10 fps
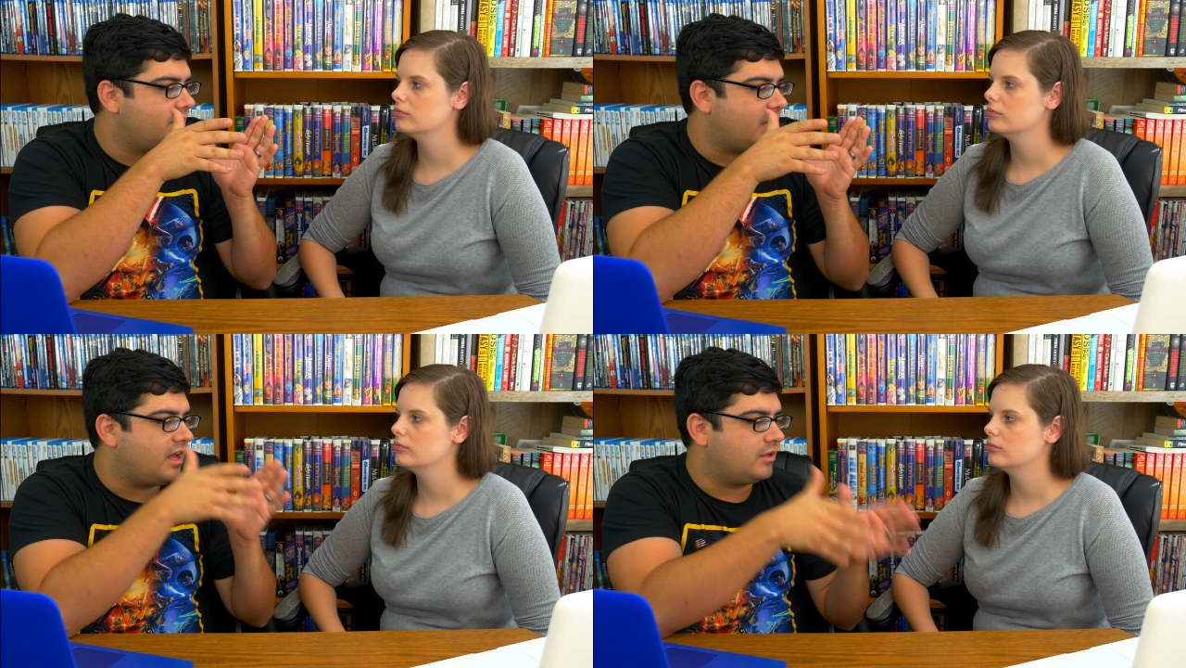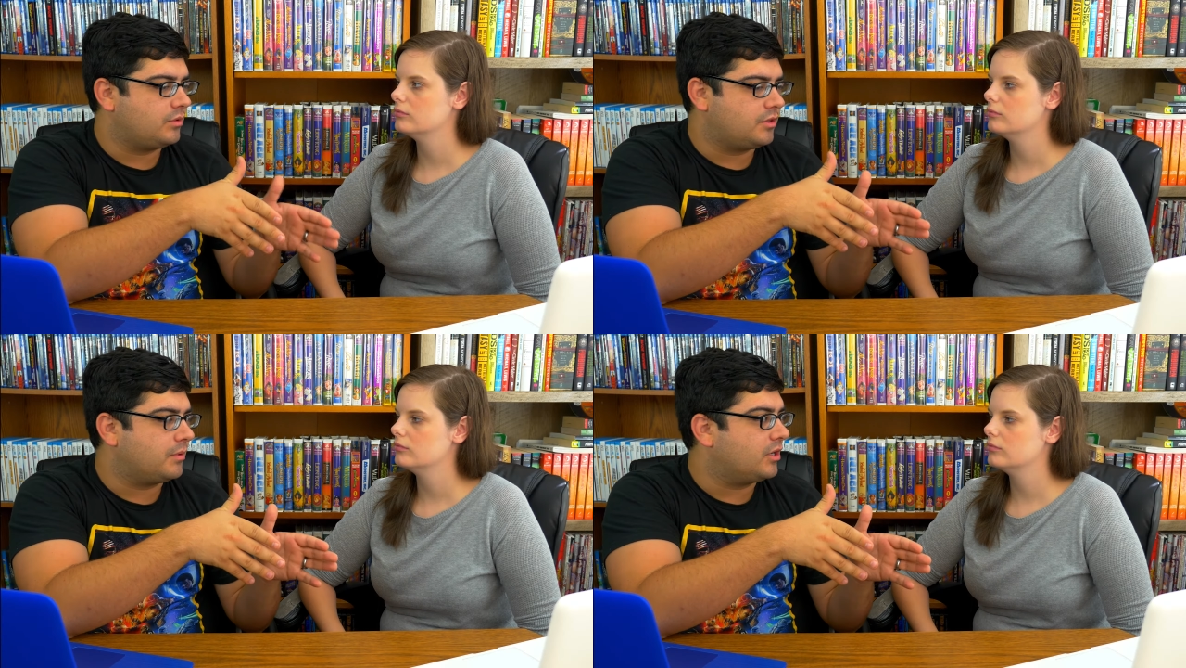Speaker 1: the
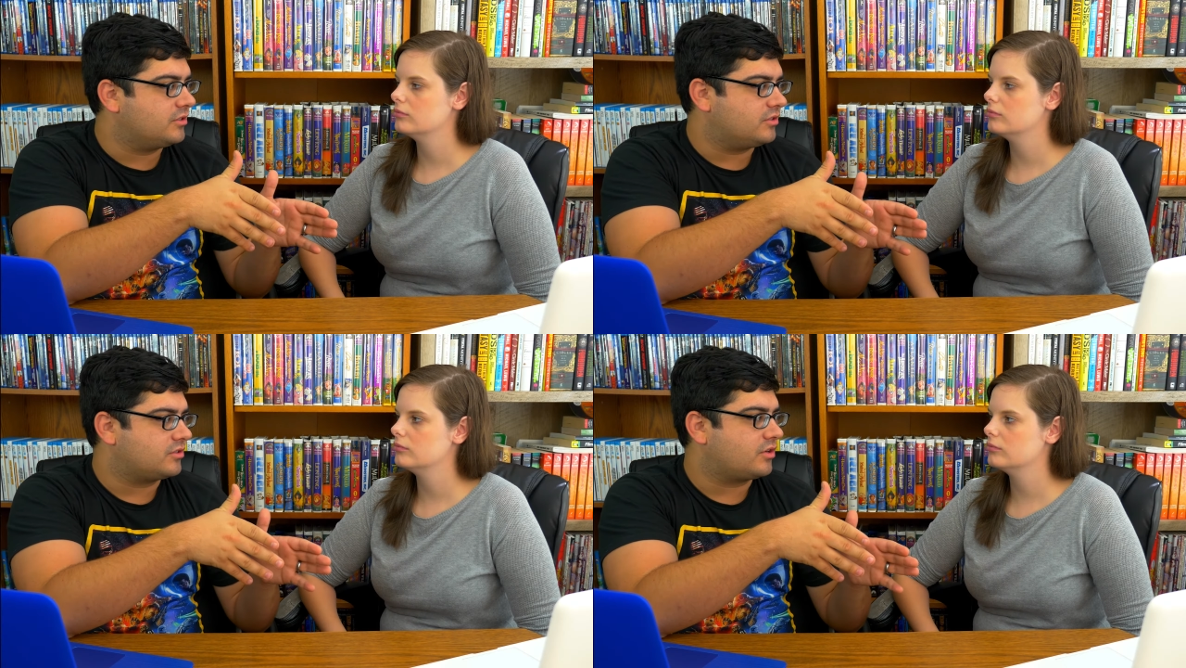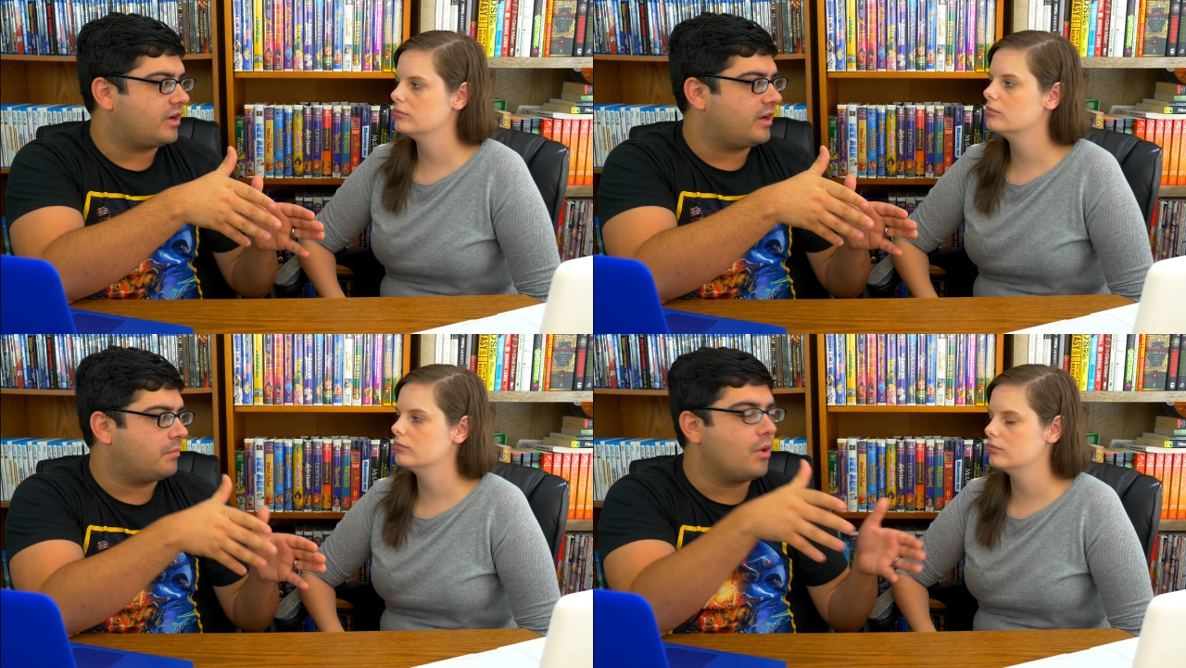island with the birds
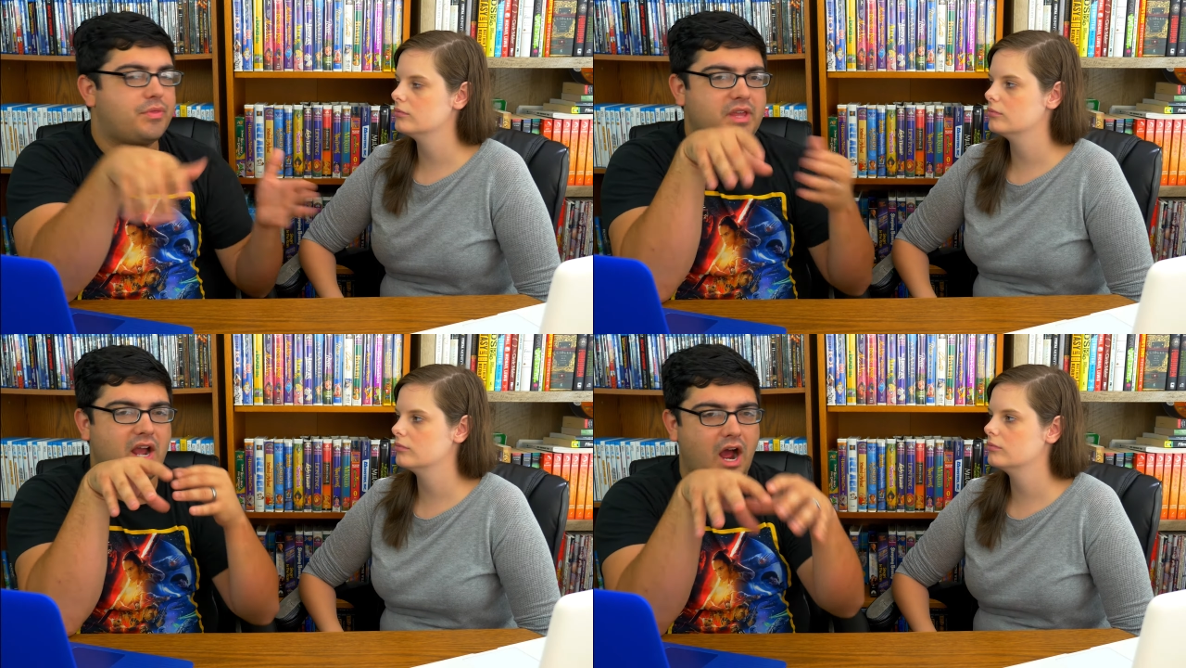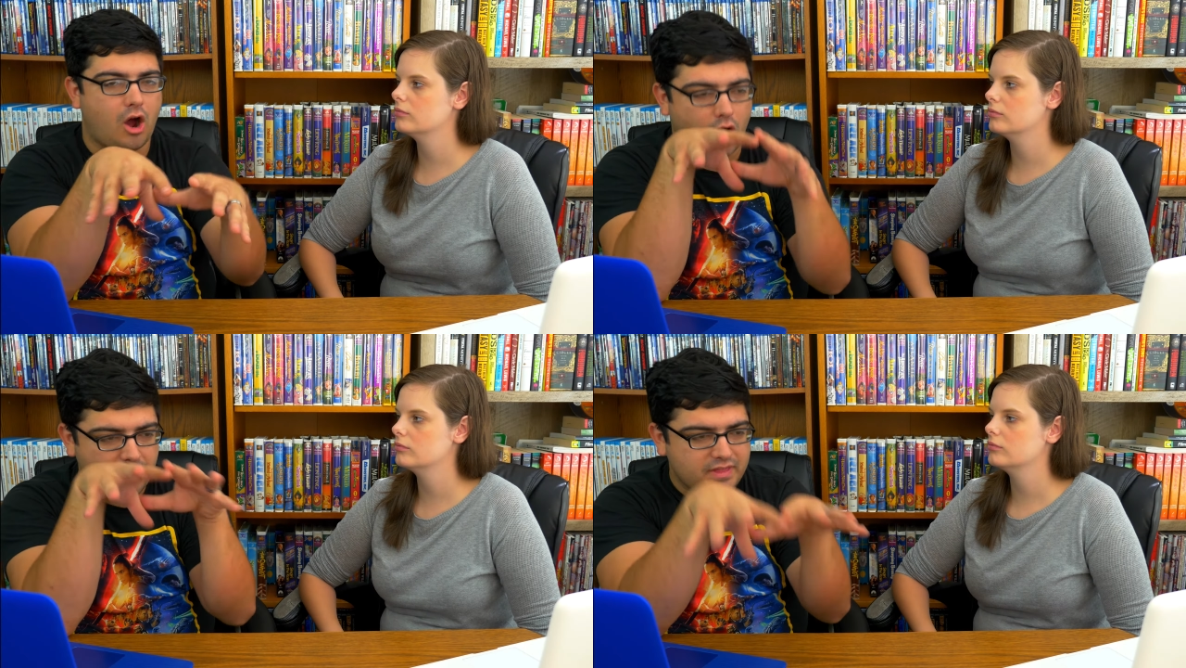looks great. Both the
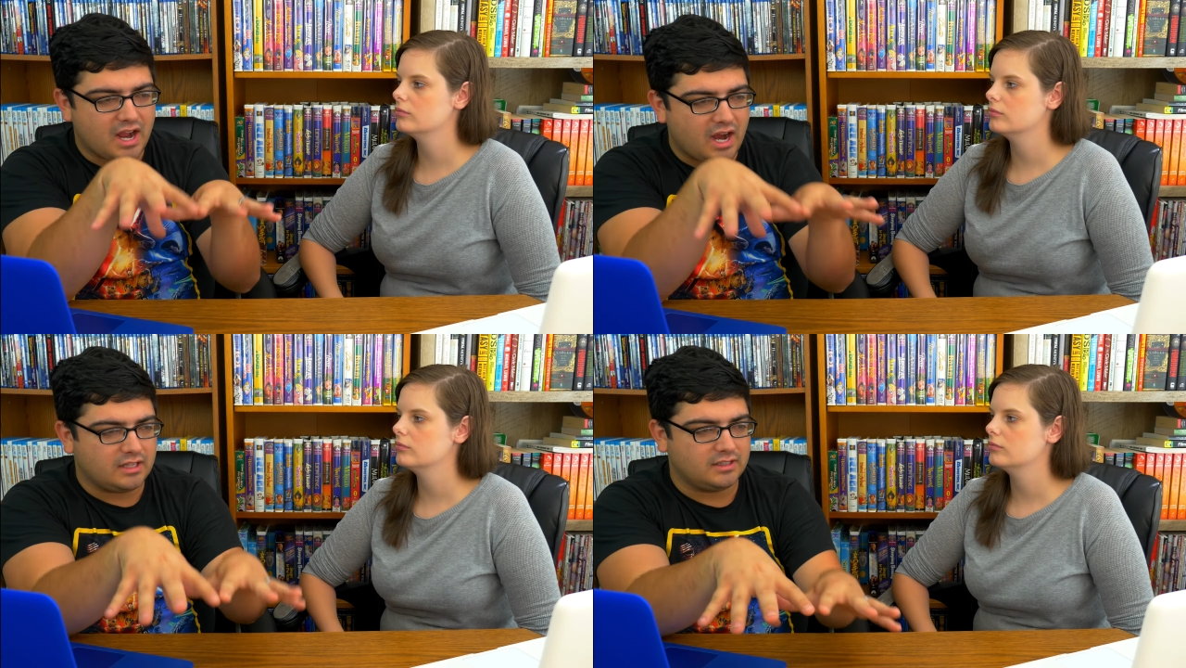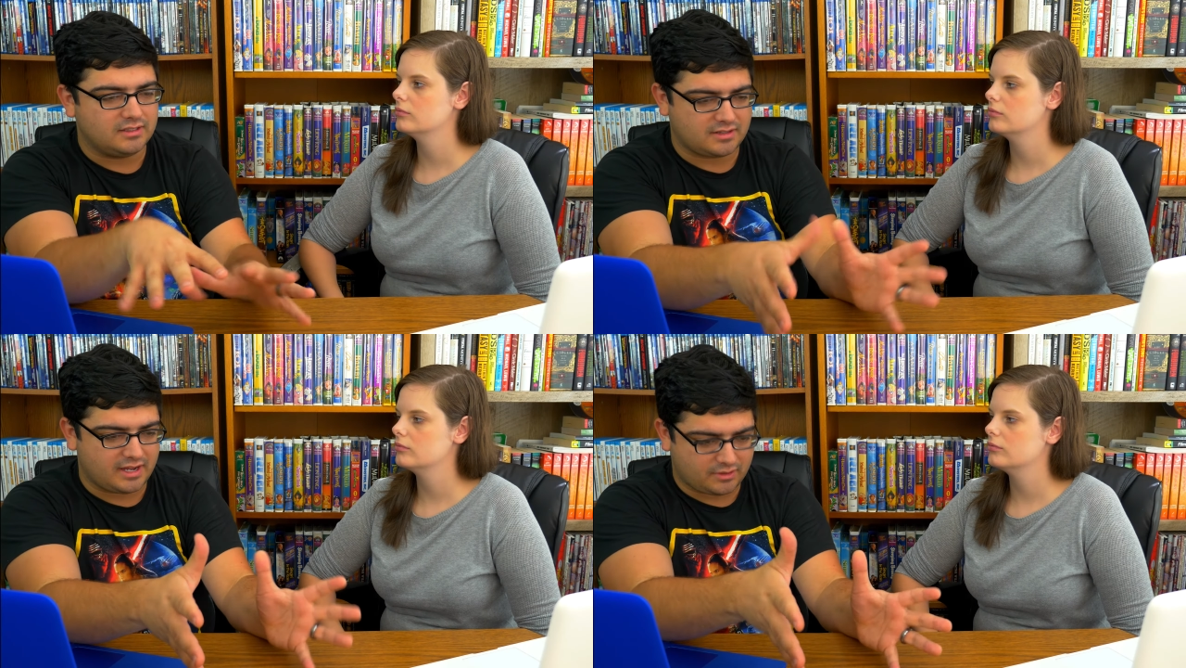on the
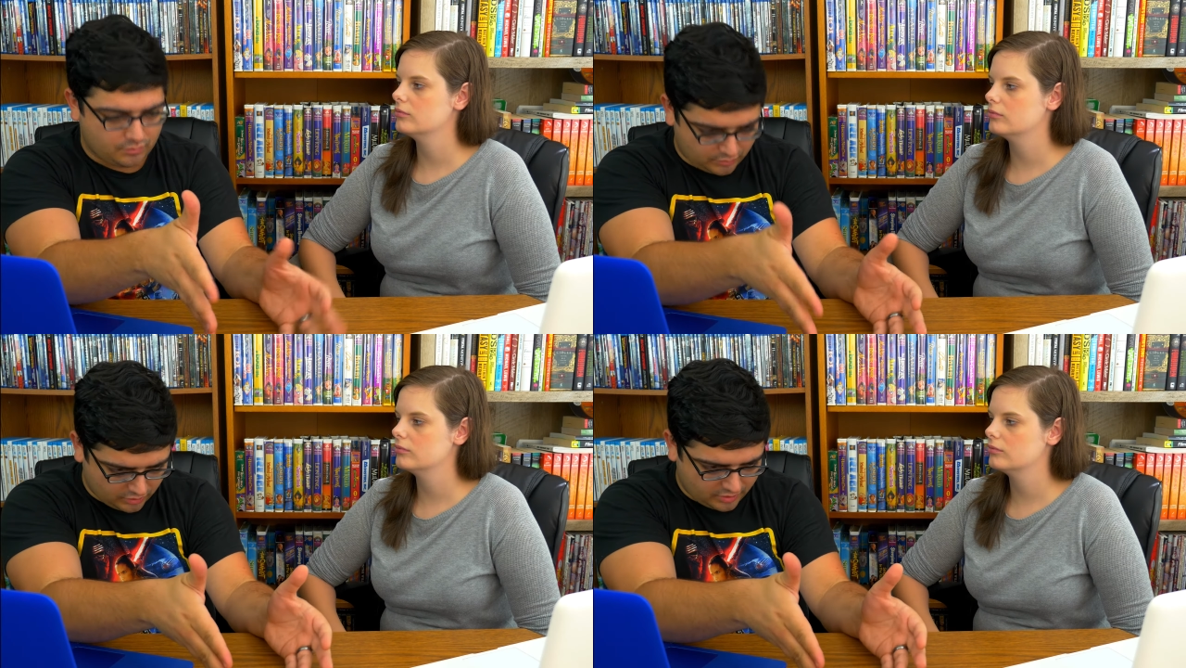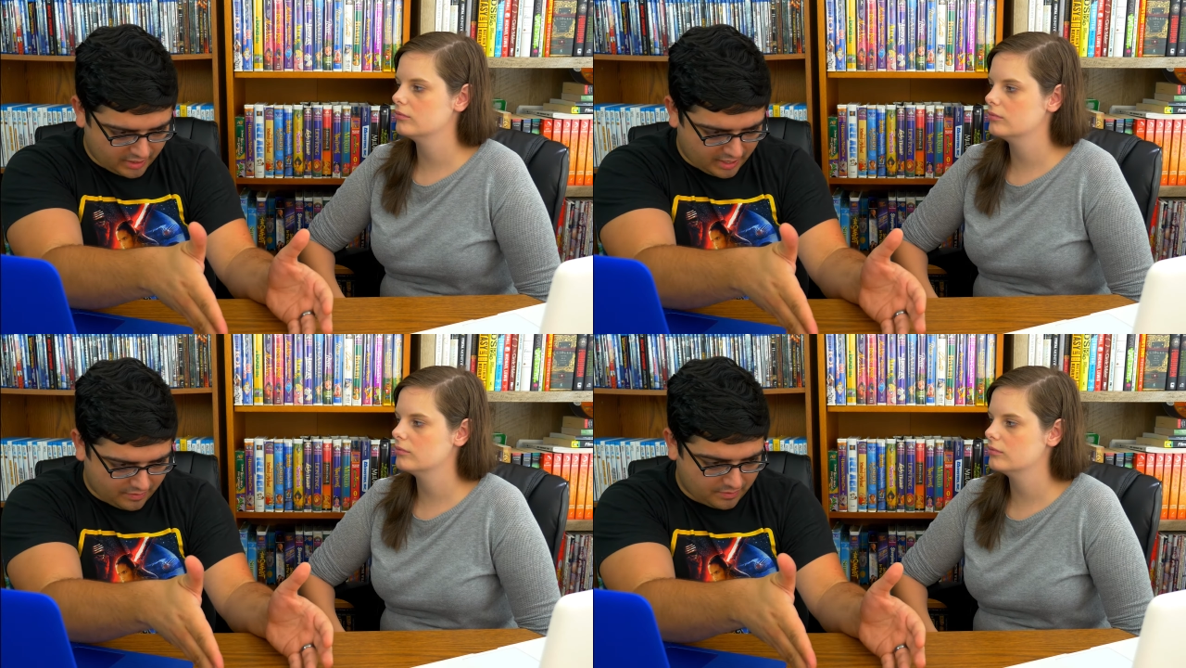islands, like when
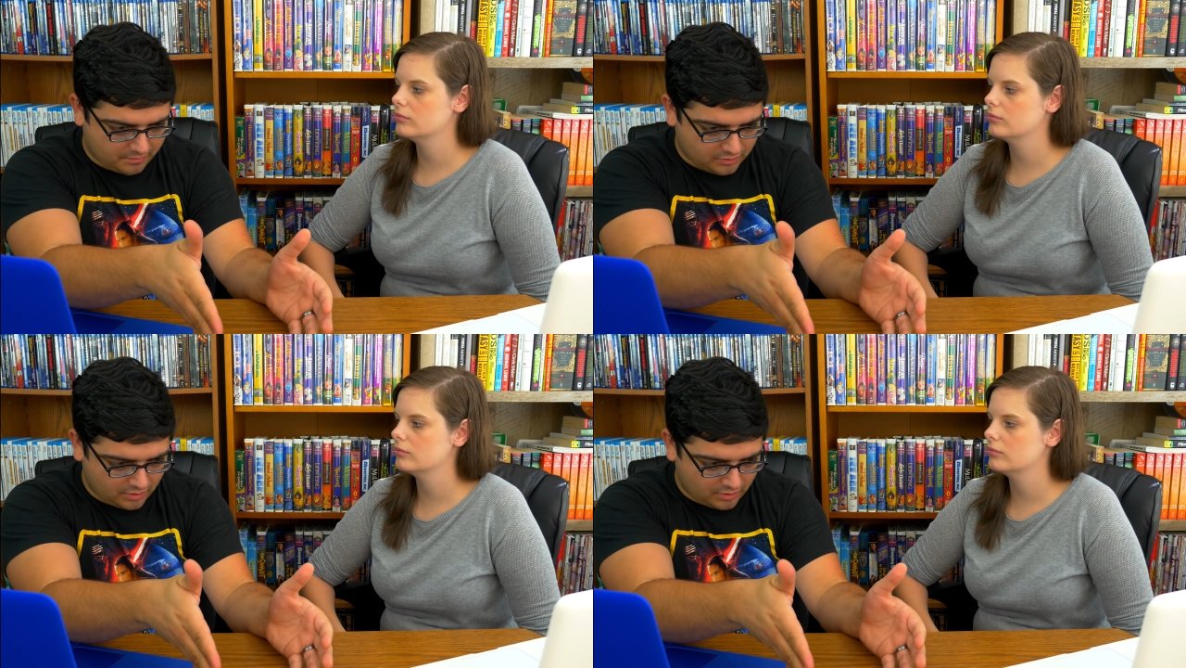looking at them